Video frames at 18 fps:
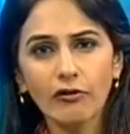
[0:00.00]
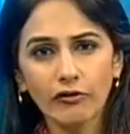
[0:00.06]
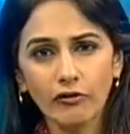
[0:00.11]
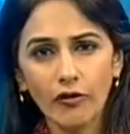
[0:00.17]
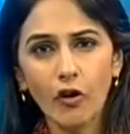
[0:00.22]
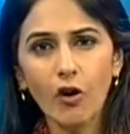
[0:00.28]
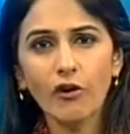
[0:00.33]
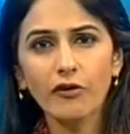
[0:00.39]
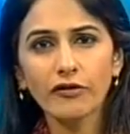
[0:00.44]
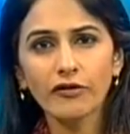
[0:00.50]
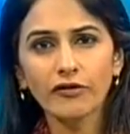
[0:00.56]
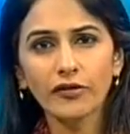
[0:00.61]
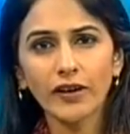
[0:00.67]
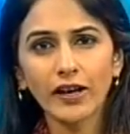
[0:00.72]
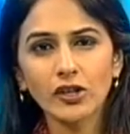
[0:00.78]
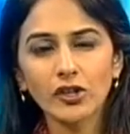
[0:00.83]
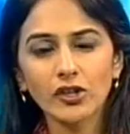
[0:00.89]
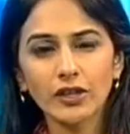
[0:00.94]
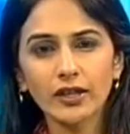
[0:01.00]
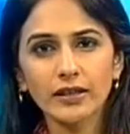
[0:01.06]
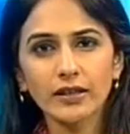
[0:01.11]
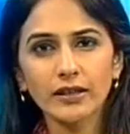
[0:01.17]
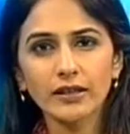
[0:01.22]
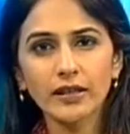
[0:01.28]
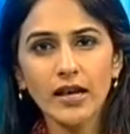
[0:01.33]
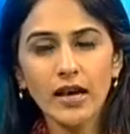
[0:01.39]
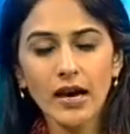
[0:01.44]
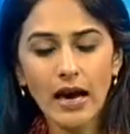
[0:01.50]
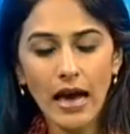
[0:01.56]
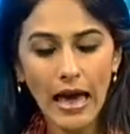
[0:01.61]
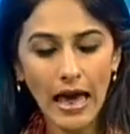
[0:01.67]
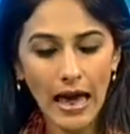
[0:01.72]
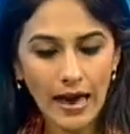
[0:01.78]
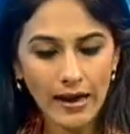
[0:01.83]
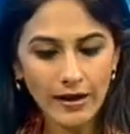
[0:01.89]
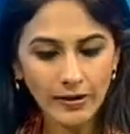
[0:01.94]
for freshers?
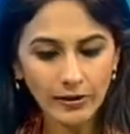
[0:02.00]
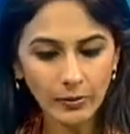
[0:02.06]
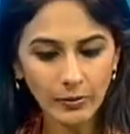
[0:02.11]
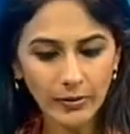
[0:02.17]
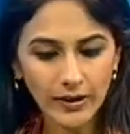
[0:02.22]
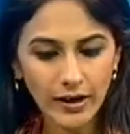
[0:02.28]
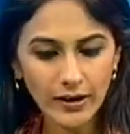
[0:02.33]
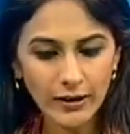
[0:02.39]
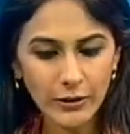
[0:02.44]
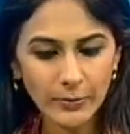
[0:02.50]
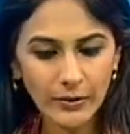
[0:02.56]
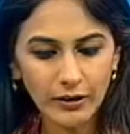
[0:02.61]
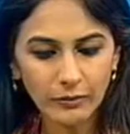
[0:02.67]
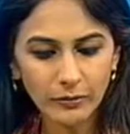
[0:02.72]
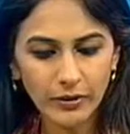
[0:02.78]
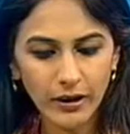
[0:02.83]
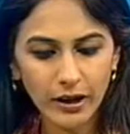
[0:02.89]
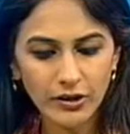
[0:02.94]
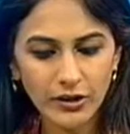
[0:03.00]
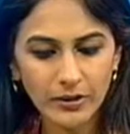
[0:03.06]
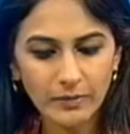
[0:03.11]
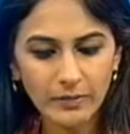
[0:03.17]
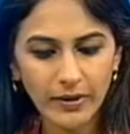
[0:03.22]
And with us, we have Prachi